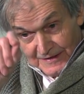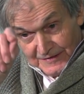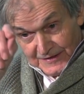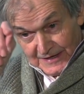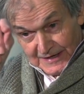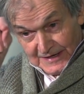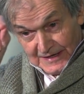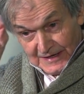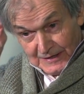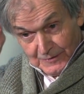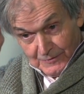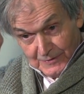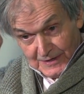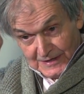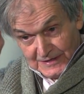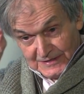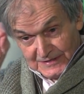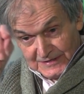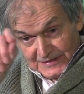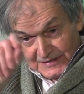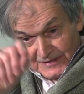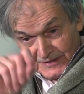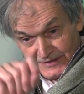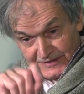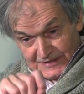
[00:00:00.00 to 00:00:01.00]
the little
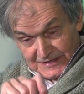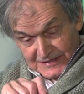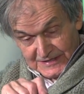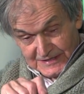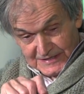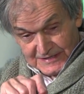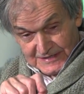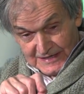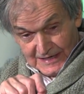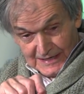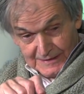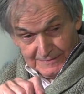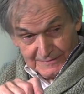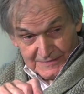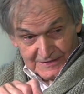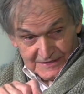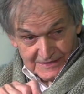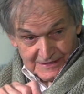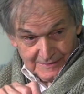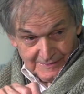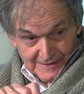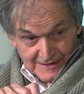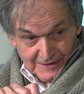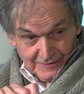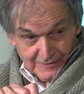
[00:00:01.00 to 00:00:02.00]
ones are just the same as
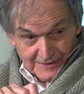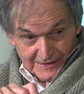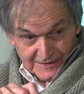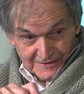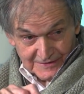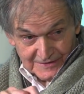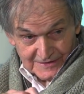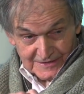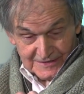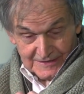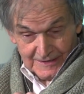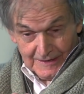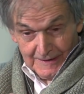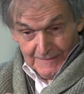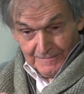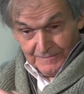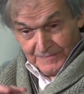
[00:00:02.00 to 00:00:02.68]
the big ones.